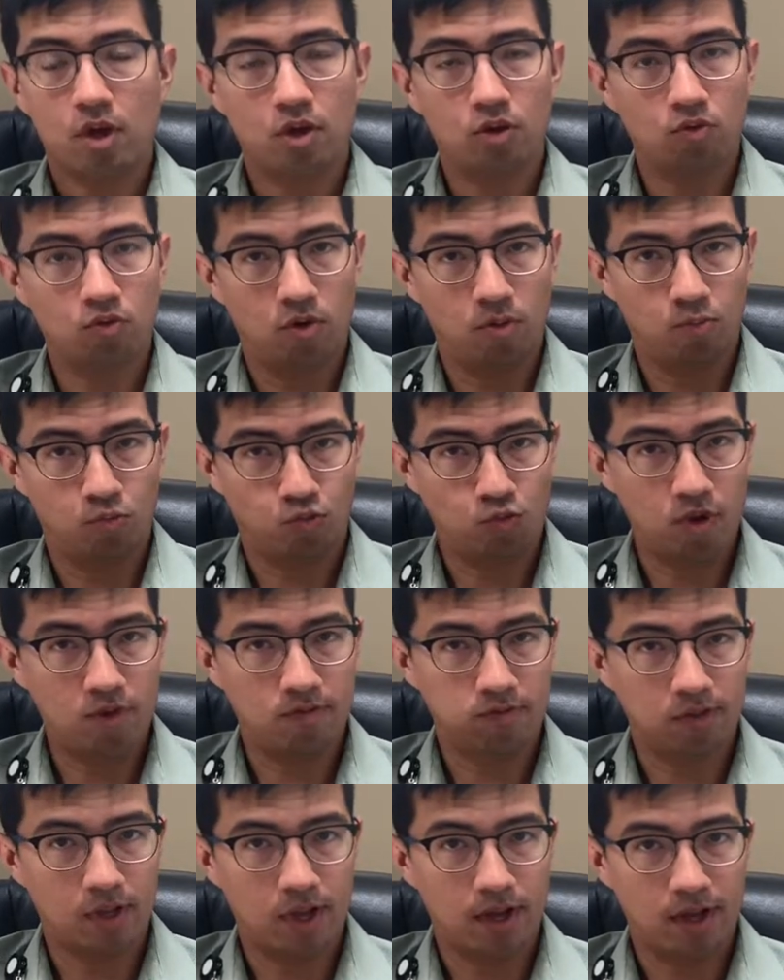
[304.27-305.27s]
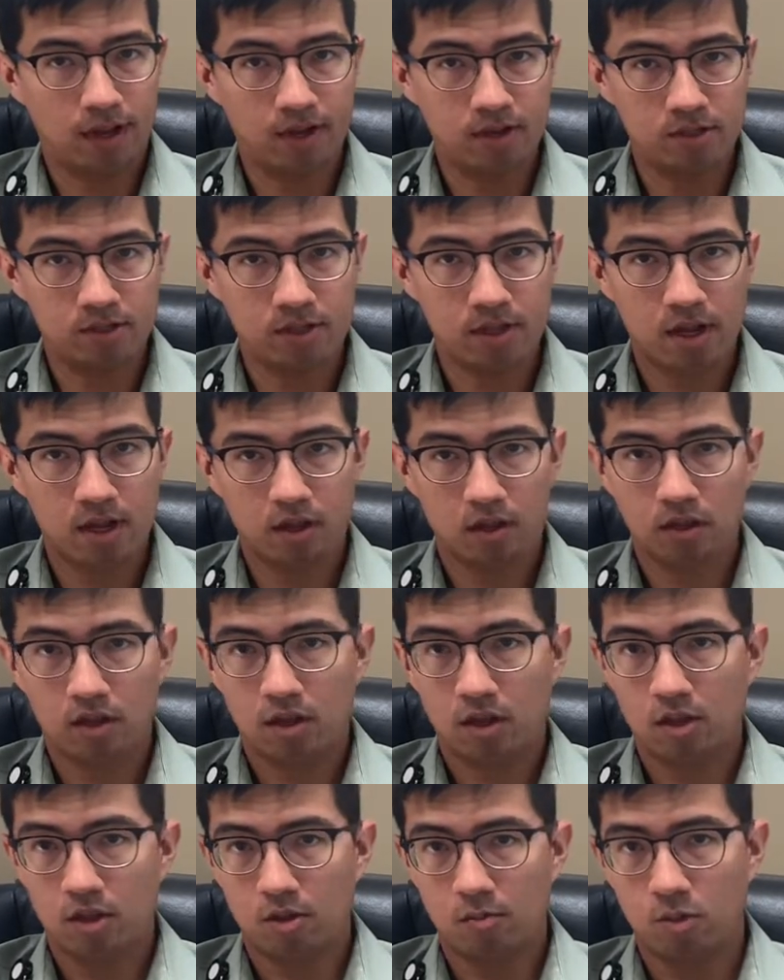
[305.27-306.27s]
under a brief light anesthetic.
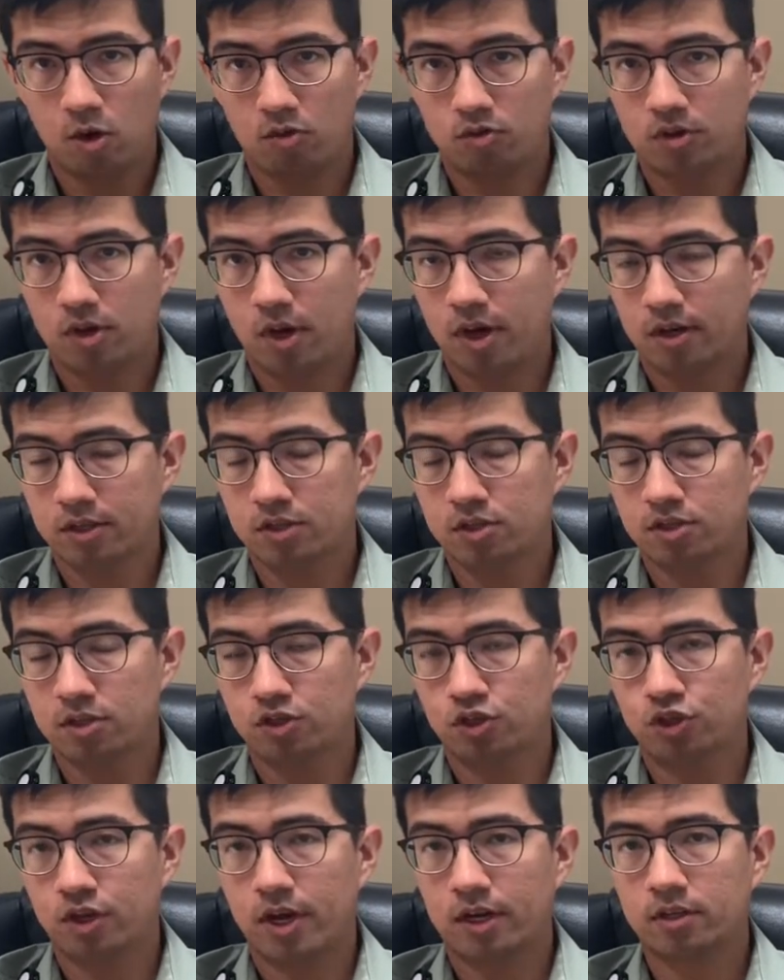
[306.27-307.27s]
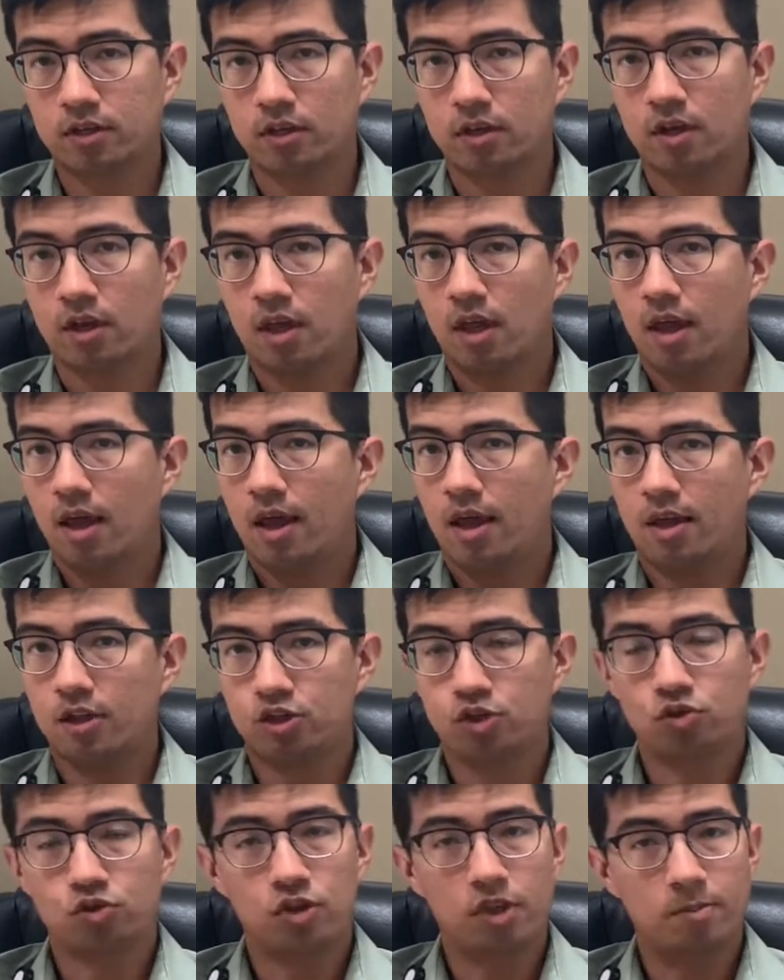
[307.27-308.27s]
The Botox is injected, and it's
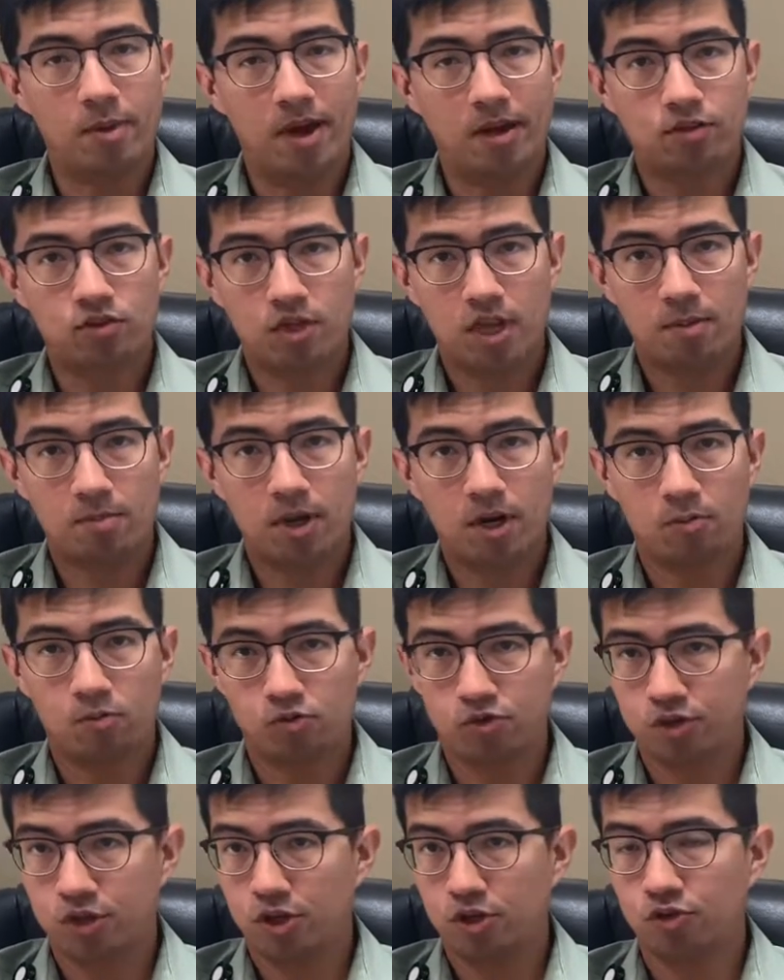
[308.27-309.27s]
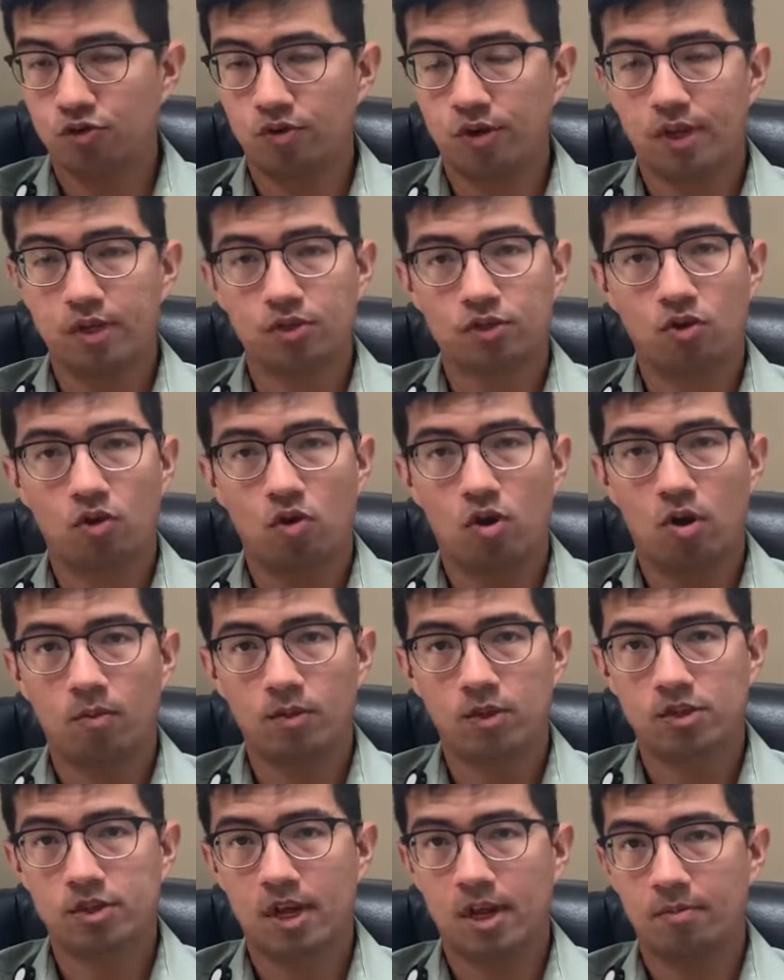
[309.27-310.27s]
usually about a 10-minute procedure. You get to go home
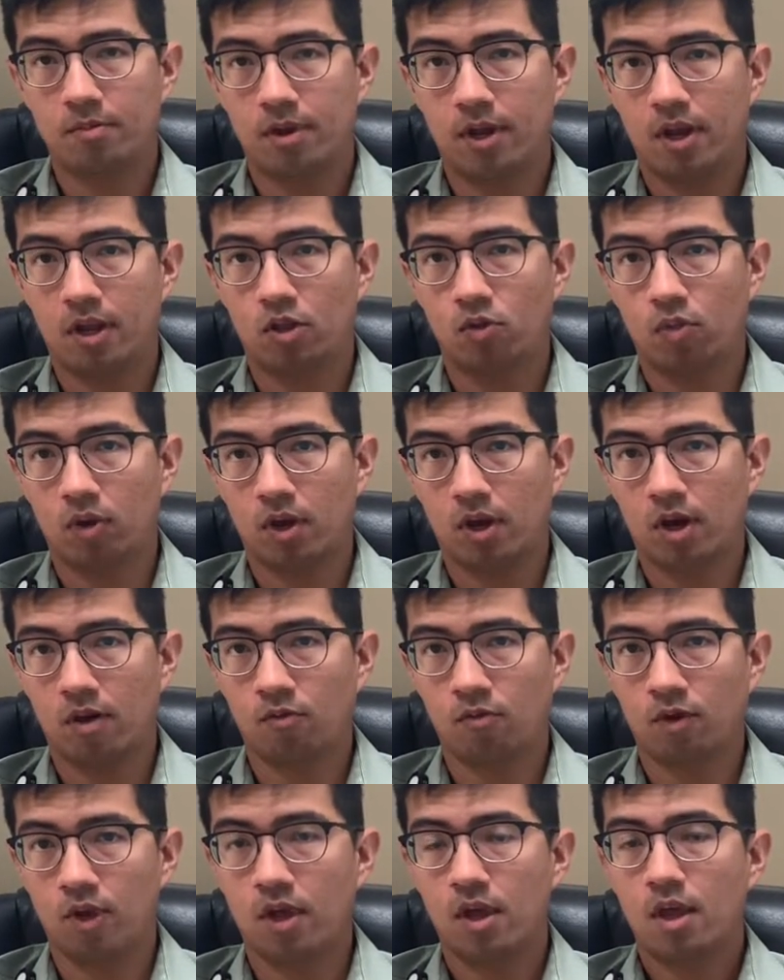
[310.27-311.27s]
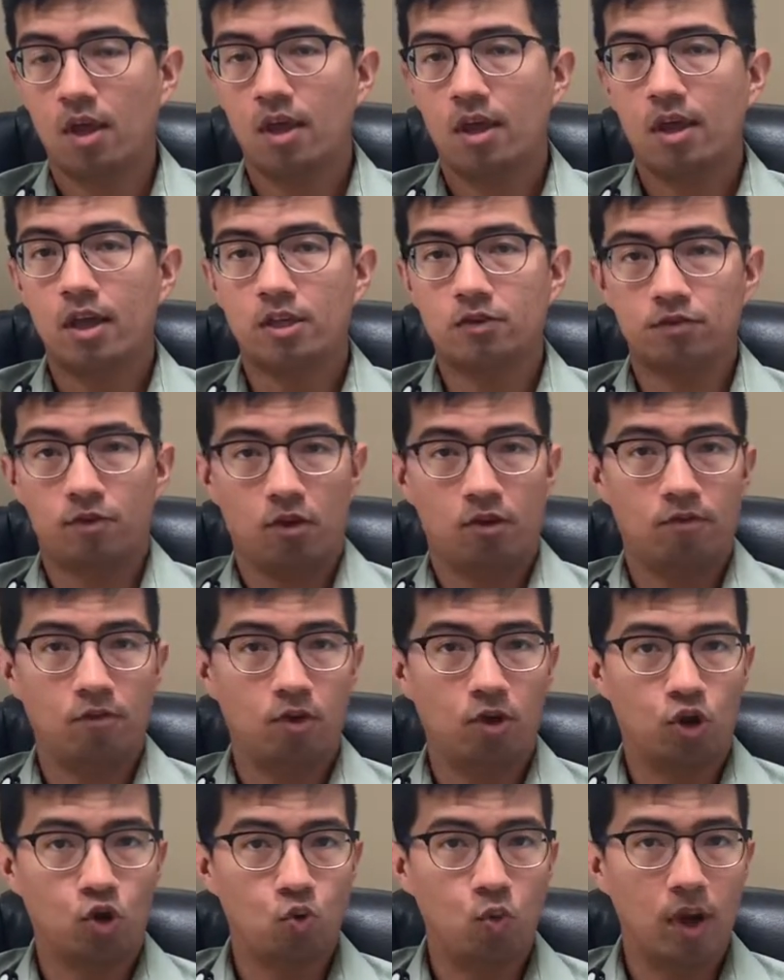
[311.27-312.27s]
the same day. The recovery is very,
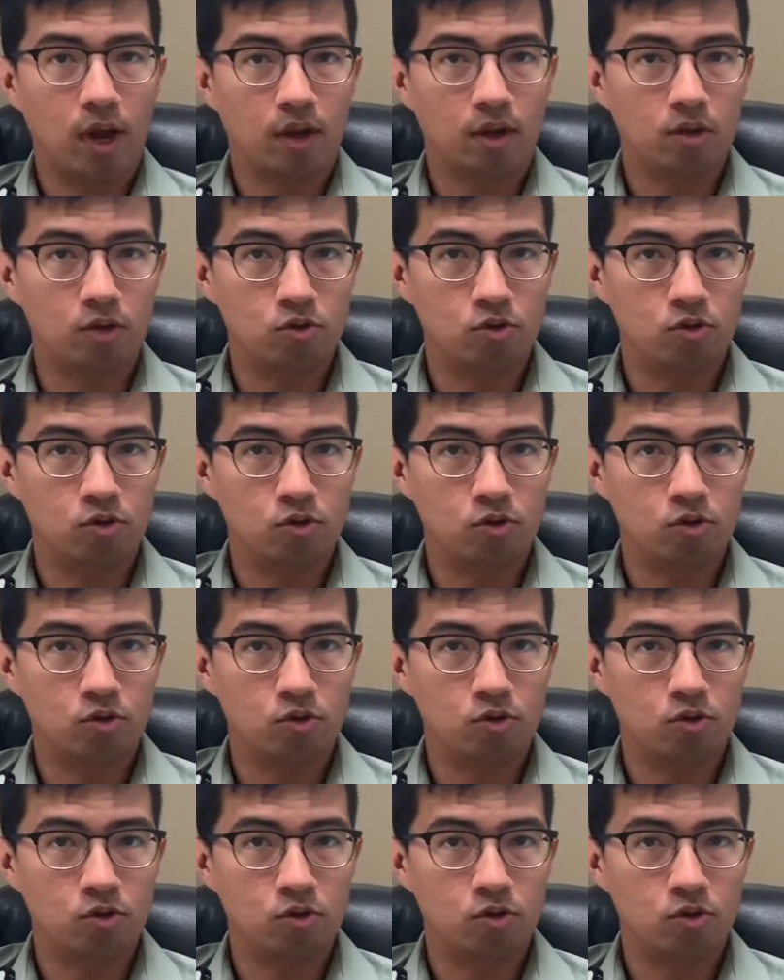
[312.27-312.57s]
very quick.